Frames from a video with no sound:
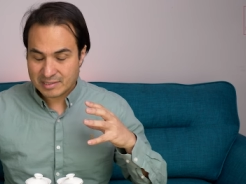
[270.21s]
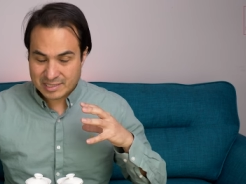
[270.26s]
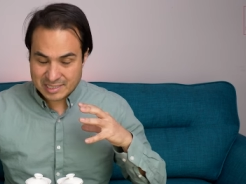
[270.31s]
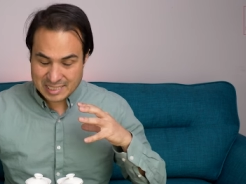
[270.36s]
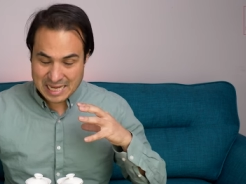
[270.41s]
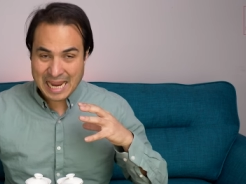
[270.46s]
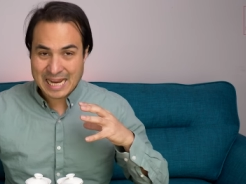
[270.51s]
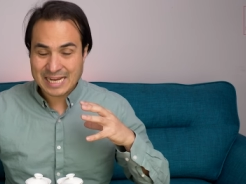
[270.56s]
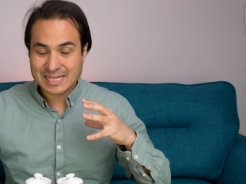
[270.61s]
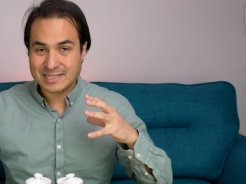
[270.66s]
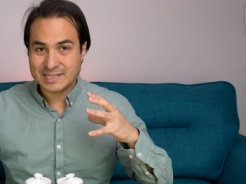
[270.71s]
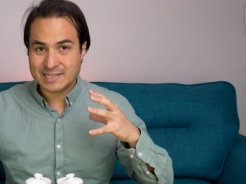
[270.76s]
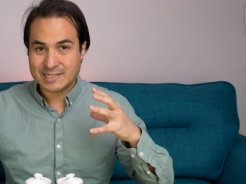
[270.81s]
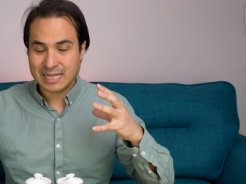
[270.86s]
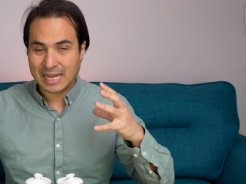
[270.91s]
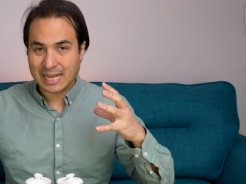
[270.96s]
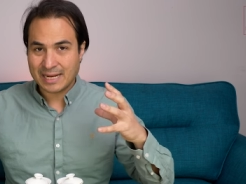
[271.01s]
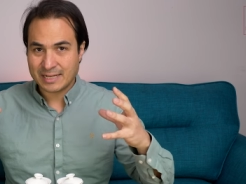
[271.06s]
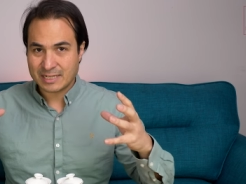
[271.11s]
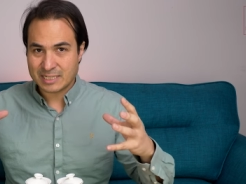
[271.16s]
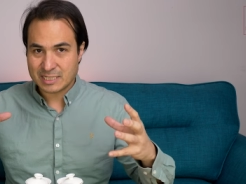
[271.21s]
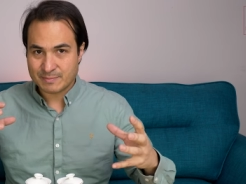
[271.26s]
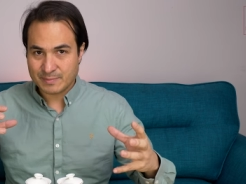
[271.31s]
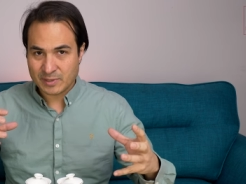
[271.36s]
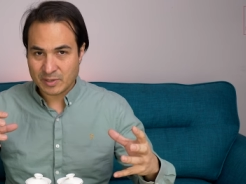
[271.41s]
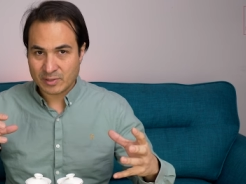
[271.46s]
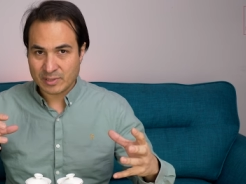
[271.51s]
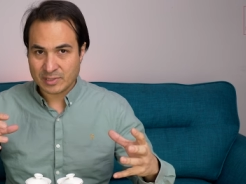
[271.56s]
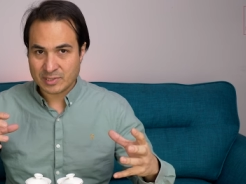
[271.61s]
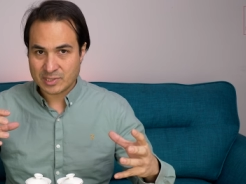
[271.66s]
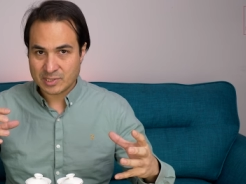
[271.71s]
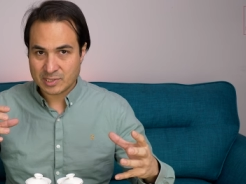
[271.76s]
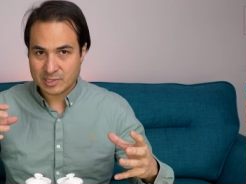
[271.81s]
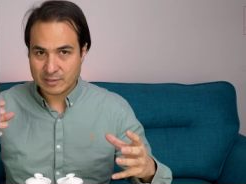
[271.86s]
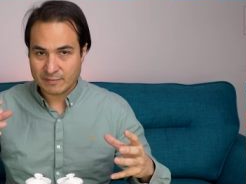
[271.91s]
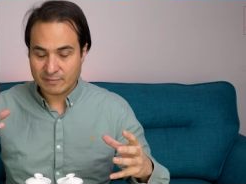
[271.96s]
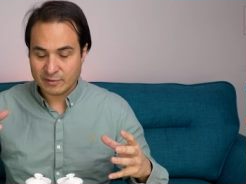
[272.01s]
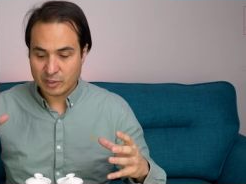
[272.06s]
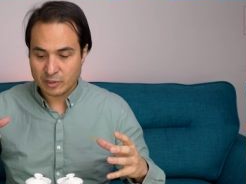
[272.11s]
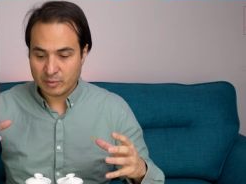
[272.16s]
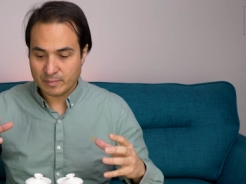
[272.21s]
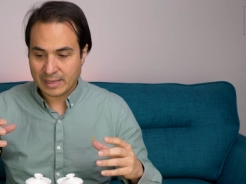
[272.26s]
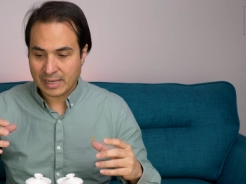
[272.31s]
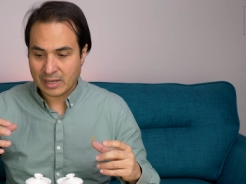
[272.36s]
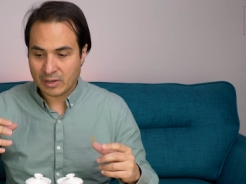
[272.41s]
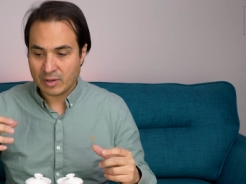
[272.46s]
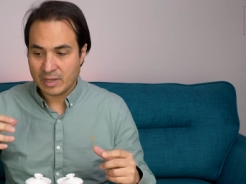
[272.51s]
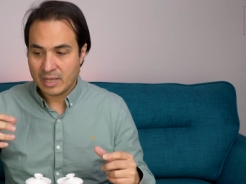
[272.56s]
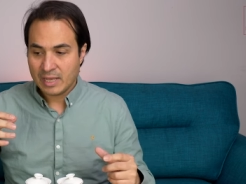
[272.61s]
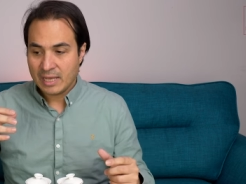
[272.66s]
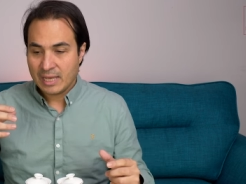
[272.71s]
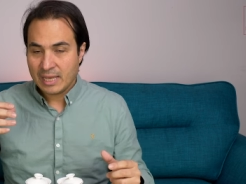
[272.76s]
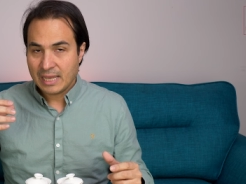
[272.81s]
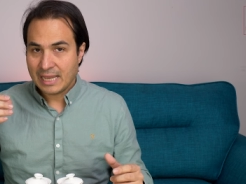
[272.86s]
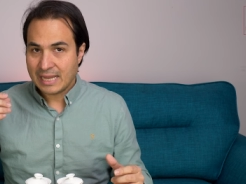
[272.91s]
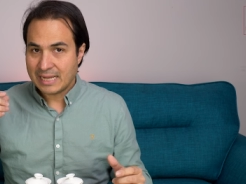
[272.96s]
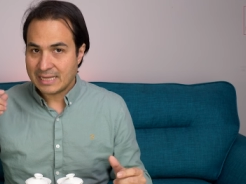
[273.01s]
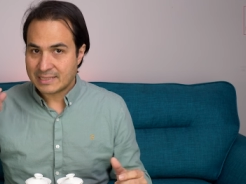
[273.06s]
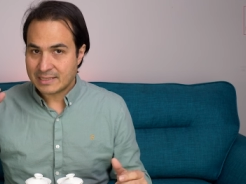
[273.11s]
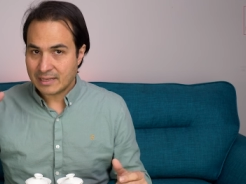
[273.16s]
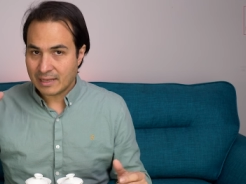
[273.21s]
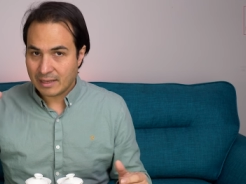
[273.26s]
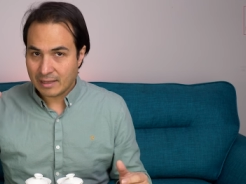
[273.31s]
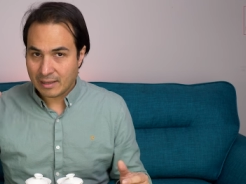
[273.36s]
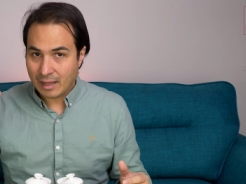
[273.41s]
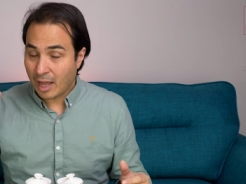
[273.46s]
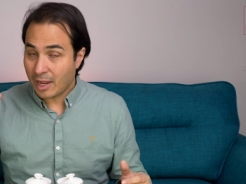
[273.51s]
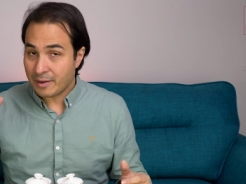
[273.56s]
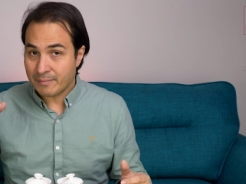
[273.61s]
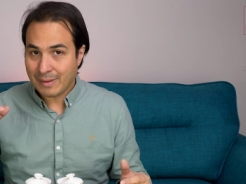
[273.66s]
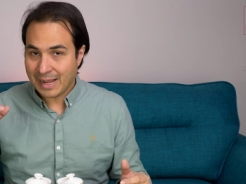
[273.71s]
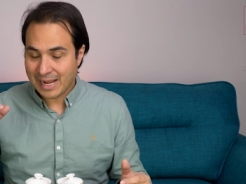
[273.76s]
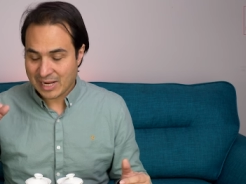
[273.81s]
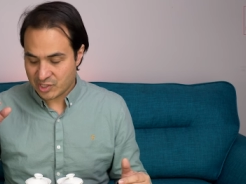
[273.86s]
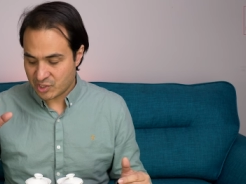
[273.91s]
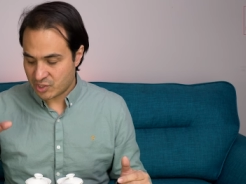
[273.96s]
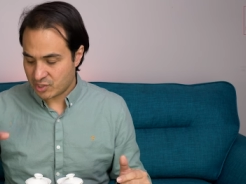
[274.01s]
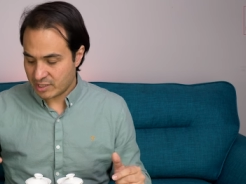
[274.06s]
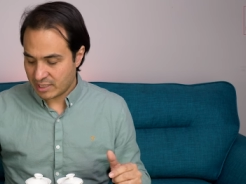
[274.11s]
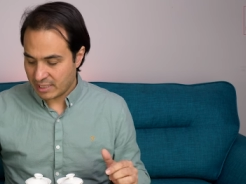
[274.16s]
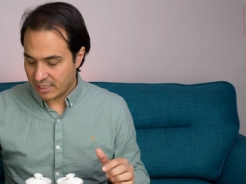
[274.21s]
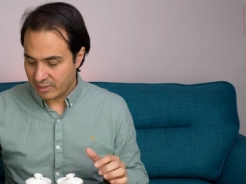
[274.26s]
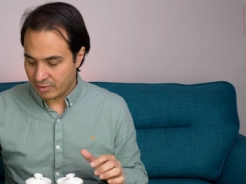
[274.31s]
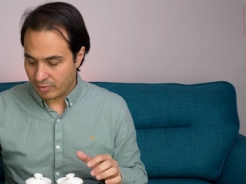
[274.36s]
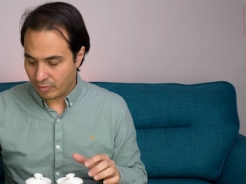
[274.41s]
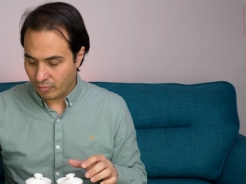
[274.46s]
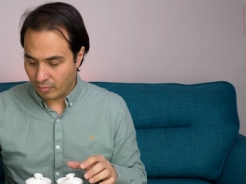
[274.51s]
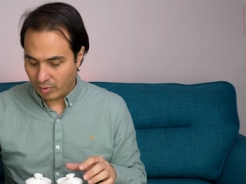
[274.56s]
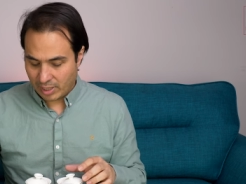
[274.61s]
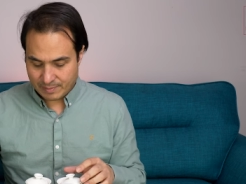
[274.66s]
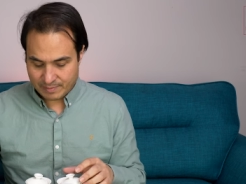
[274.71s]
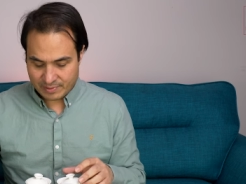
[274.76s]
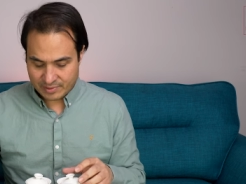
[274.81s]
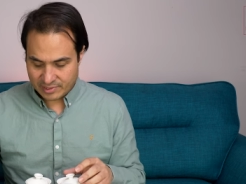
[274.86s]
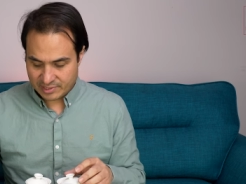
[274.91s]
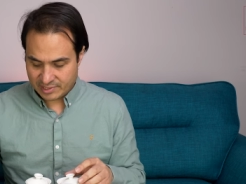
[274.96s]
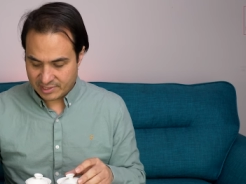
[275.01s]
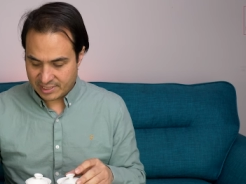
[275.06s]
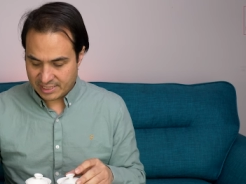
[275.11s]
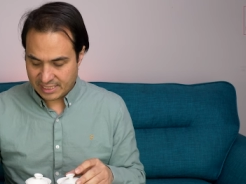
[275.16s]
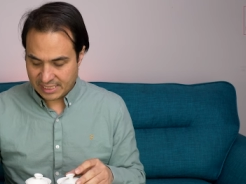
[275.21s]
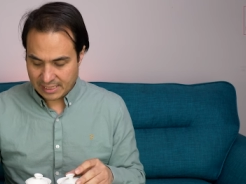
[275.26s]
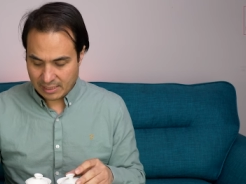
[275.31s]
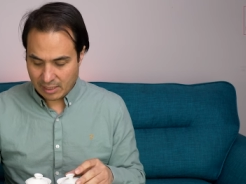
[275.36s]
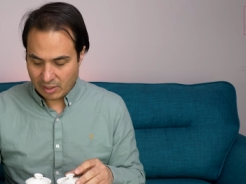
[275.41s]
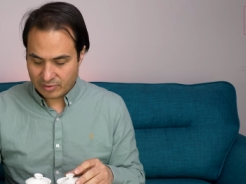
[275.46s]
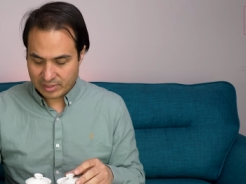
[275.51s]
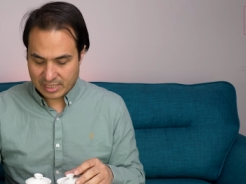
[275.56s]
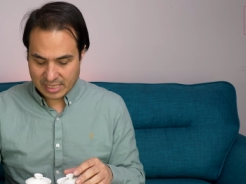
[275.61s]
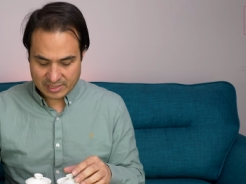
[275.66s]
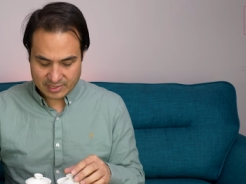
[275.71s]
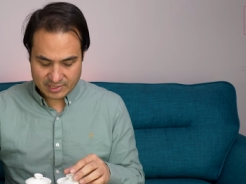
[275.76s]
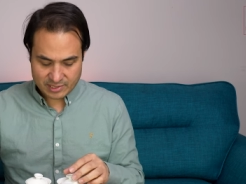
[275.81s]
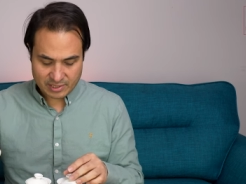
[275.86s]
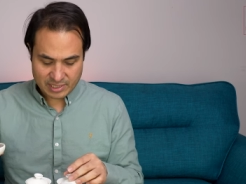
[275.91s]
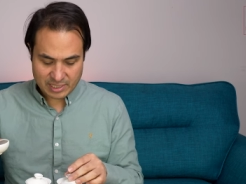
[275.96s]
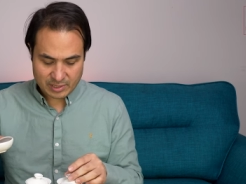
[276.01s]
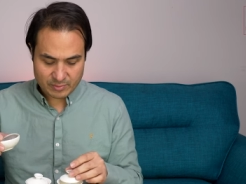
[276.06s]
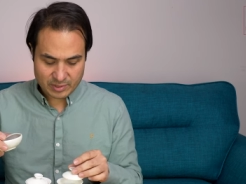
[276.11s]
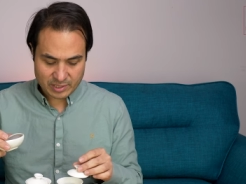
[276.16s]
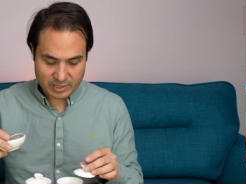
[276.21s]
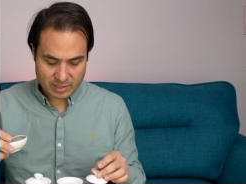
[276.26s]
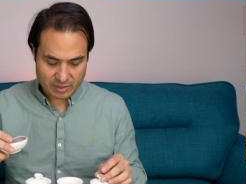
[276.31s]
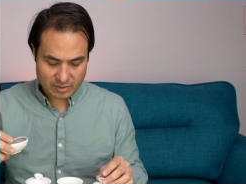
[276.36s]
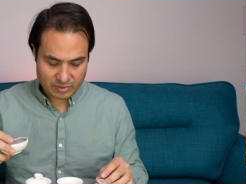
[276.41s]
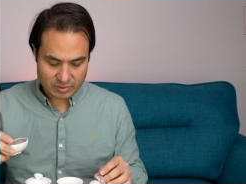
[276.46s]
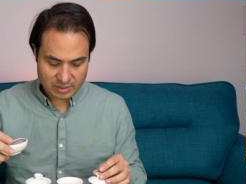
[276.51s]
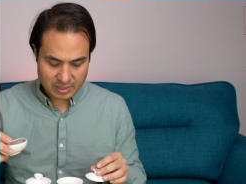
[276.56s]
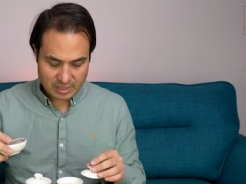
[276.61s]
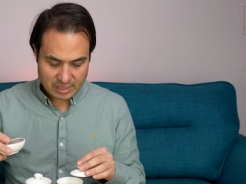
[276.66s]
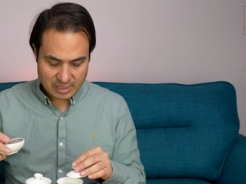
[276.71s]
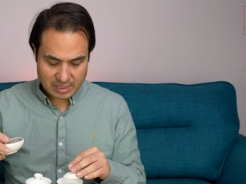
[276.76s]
tastes and experiences of Liu Bao is uh, unmatched in ripened tea. Okay, so here we go.